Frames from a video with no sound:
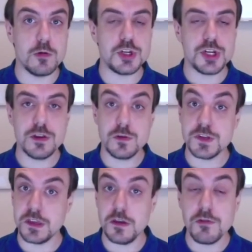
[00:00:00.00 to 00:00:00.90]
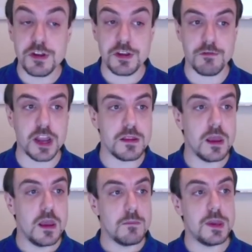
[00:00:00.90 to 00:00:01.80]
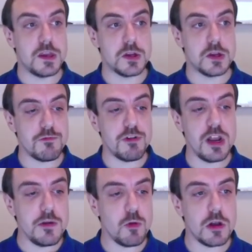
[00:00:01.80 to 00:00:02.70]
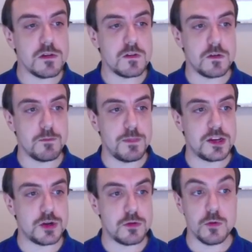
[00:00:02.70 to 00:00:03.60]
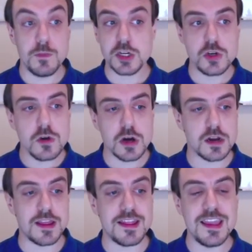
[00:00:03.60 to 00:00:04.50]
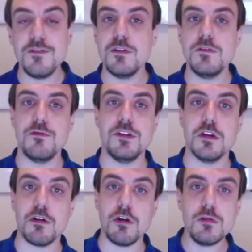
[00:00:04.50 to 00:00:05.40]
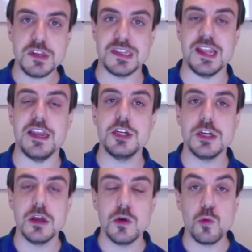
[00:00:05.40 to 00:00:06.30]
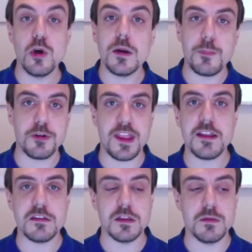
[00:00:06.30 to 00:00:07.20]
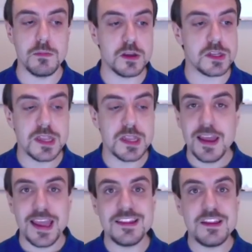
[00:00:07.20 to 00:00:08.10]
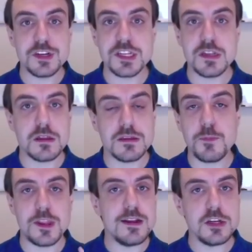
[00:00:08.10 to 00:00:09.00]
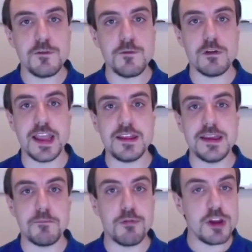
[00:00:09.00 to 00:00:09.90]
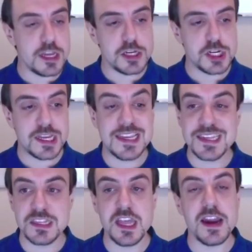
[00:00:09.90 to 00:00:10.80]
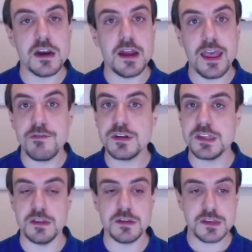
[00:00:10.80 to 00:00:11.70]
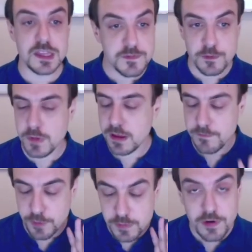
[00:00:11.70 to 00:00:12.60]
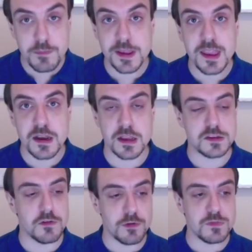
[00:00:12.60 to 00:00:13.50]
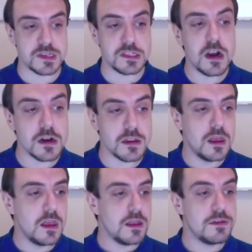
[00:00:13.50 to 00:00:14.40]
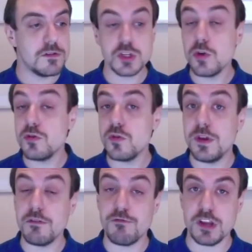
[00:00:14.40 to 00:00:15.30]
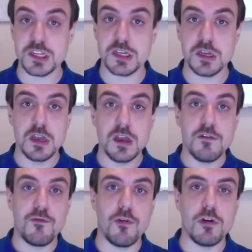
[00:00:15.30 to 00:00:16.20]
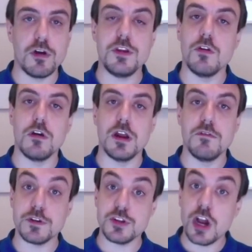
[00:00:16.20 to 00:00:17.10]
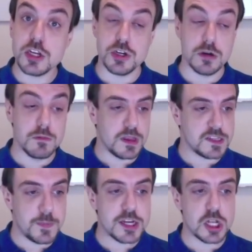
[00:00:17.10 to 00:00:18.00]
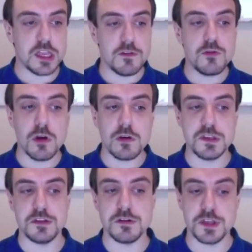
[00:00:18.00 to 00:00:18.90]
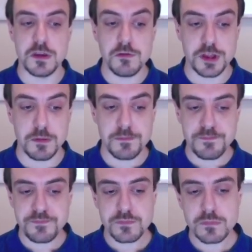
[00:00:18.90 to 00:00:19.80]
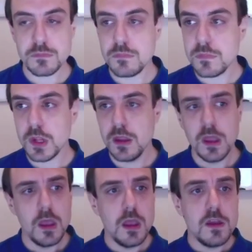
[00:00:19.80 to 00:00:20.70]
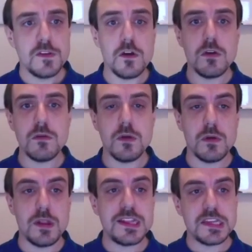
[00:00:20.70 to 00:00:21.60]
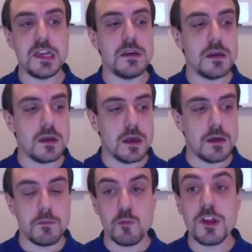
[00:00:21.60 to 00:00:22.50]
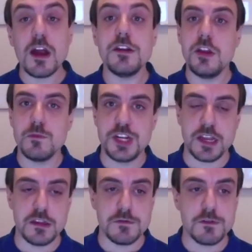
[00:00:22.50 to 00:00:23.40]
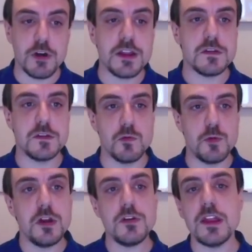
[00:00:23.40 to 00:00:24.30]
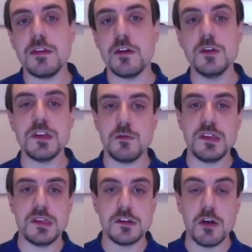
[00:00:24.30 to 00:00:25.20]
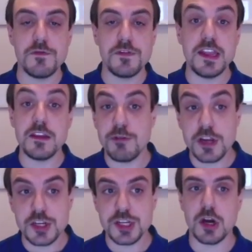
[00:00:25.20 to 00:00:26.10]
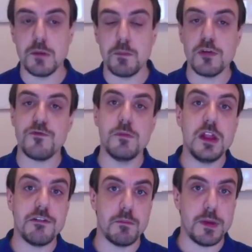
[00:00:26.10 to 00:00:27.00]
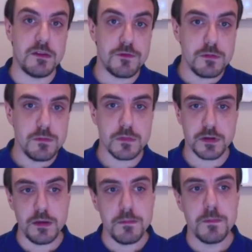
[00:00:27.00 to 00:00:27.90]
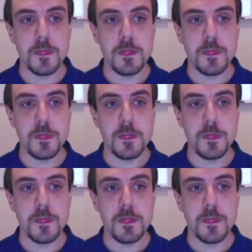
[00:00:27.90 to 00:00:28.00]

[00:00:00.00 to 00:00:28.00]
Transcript: approach to security, right? Because we really want to make sure that even during the crawl stage, we are protected, because there is the potential for getting a breach is there ever since from the very beginning. So from the start, there's going to be a risk for your infrastructure, especially if you don't consider security. So let's see, what are the objectives, right? So we know that the consequences of data breaches are both familiar and painful, okay?